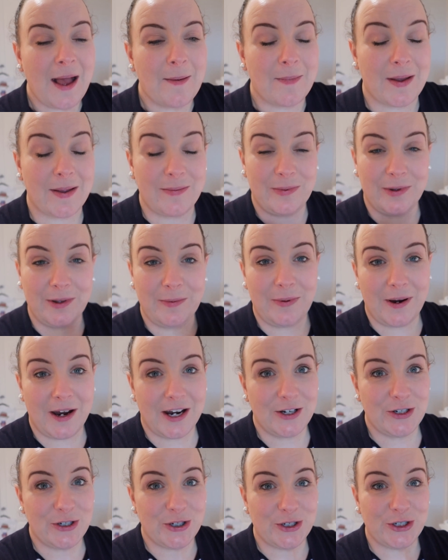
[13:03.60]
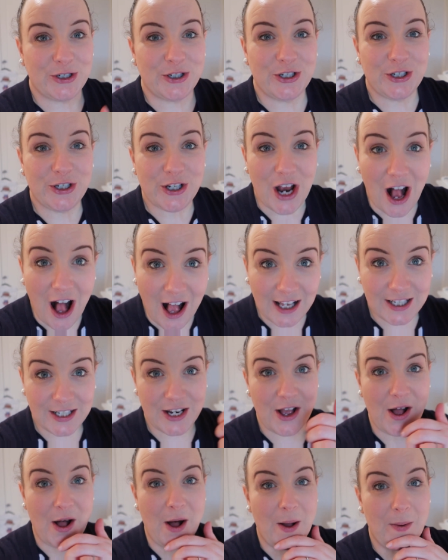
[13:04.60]
My blood pressure shot
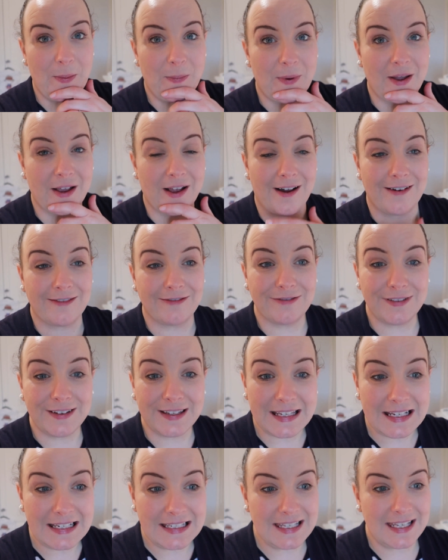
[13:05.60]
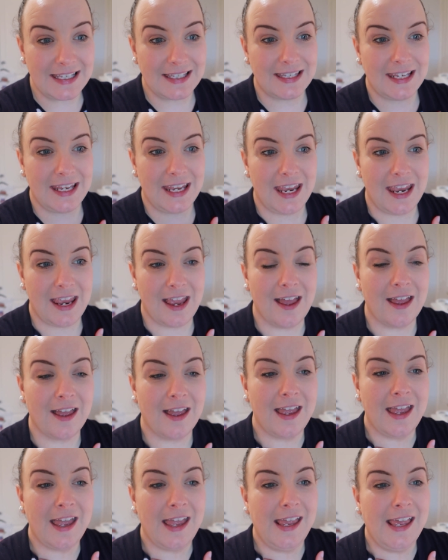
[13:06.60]
up. I got really dizzy
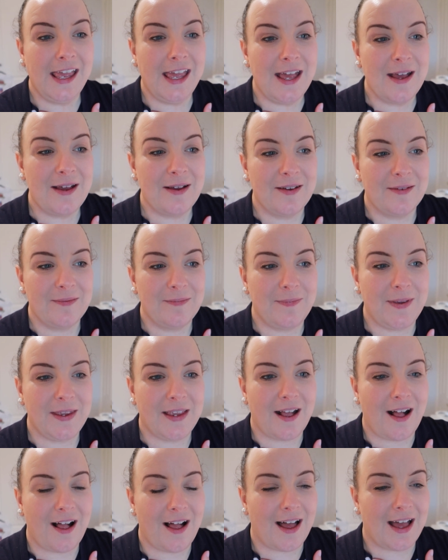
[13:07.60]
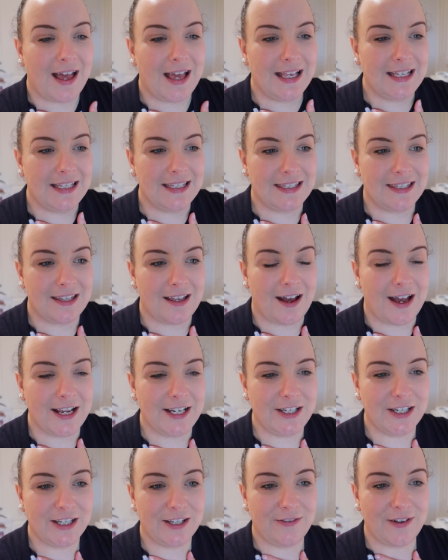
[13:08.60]
because I
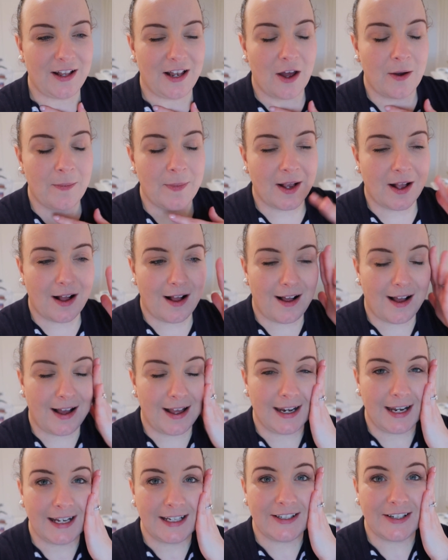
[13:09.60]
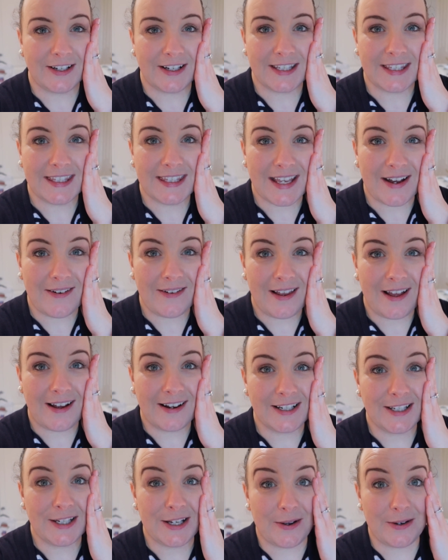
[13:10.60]
just felt, oh my God, it took so
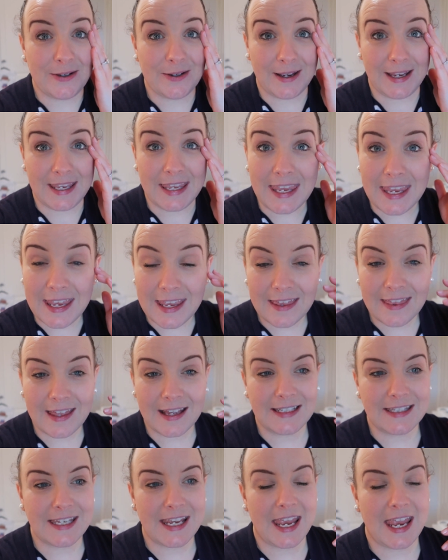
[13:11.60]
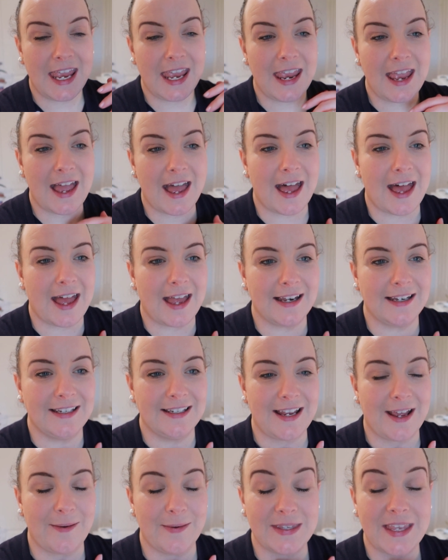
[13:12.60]
long to go to IKEA that day,
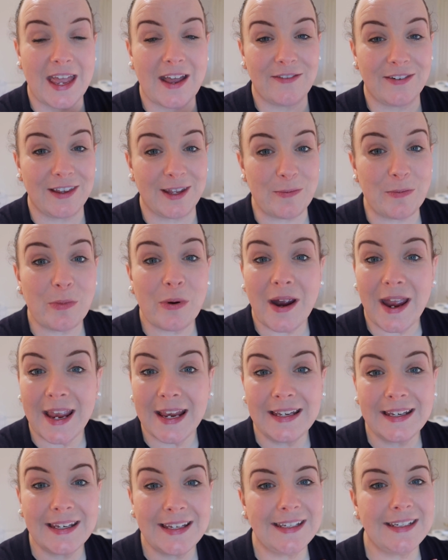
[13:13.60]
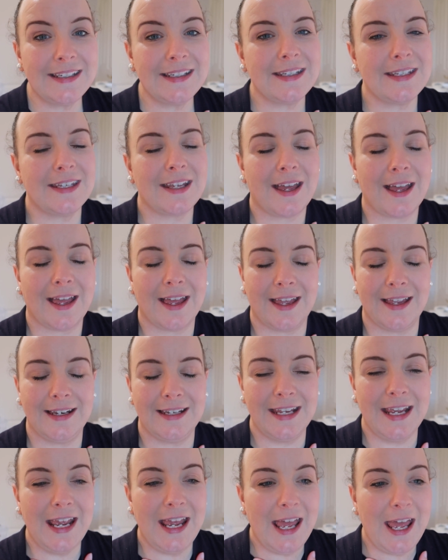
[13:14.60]
and I was heavily pregnant,
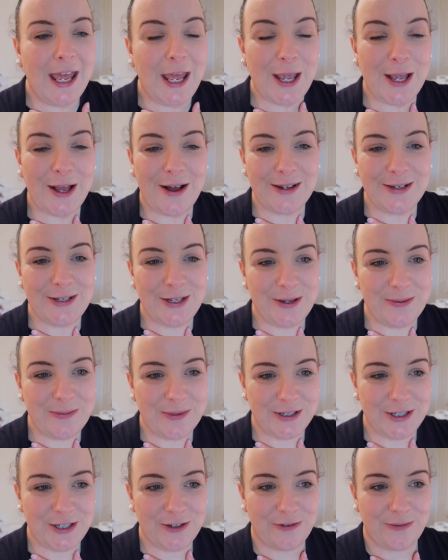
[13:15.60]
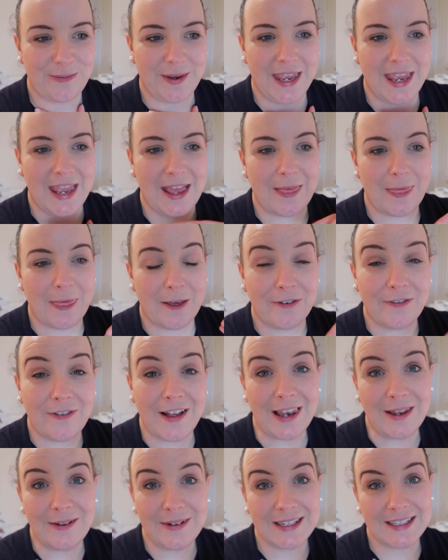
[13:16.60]
and it got too much for me. The
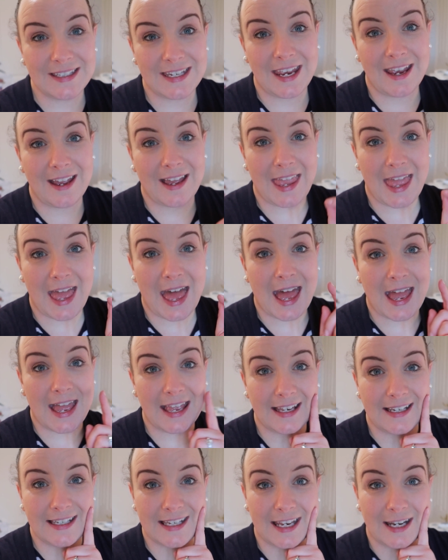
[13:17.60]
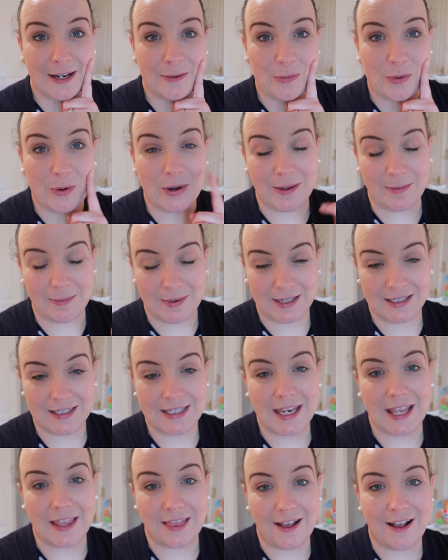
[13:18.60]
following day, I had an
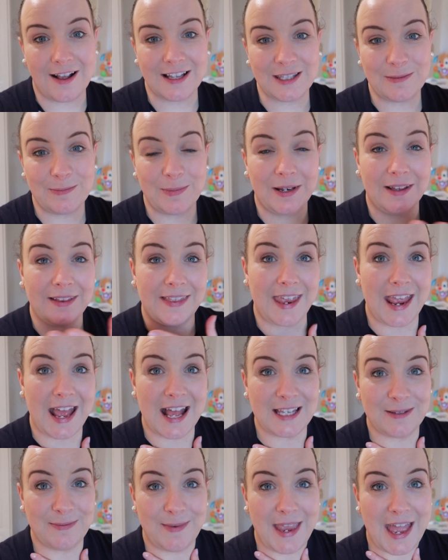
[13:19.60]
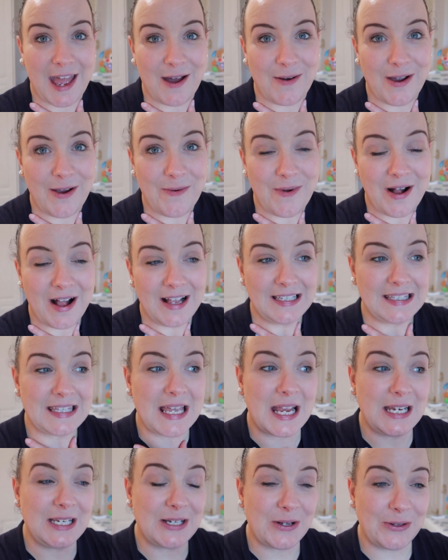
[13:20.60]
appointment in the hospital. They asked me how I was.
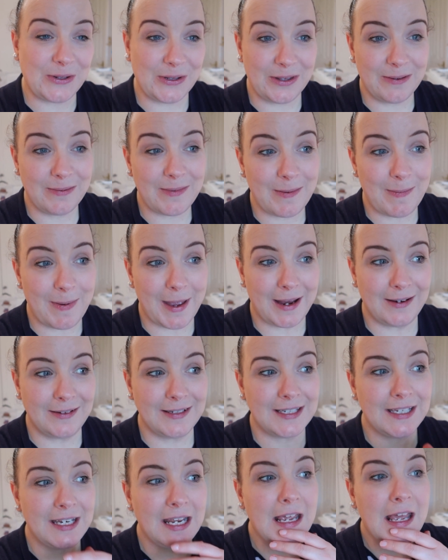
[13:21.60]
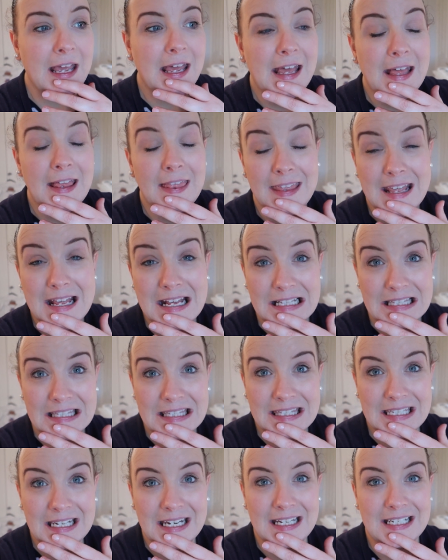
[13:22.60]
I told them about the
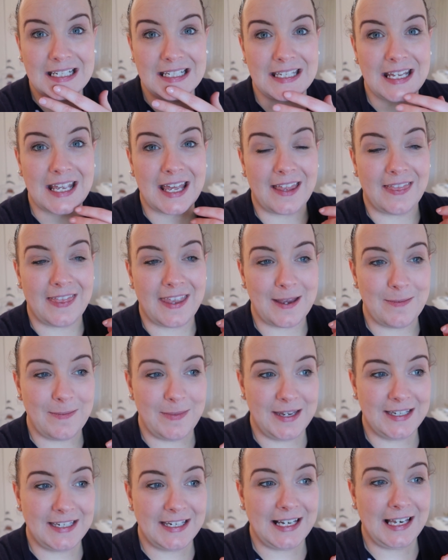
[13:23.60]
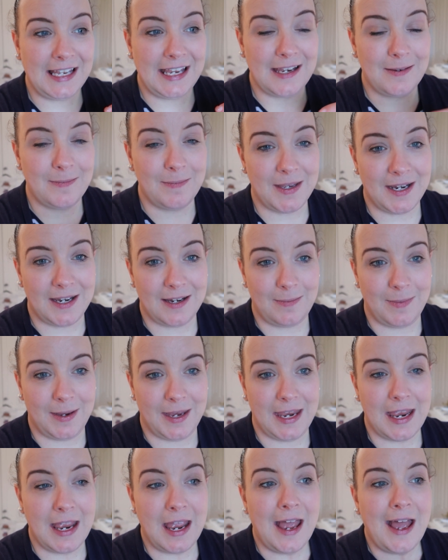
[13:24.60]
incident, and they immediately admitted
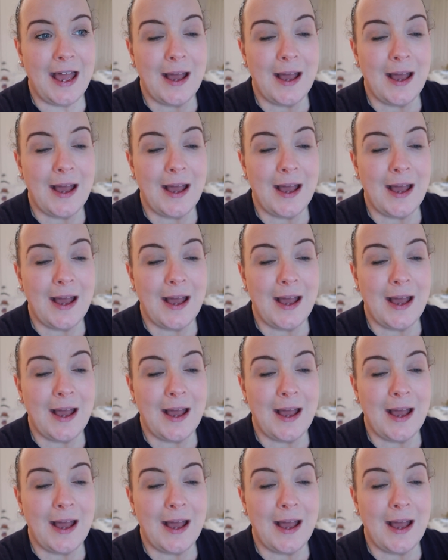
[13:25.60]
me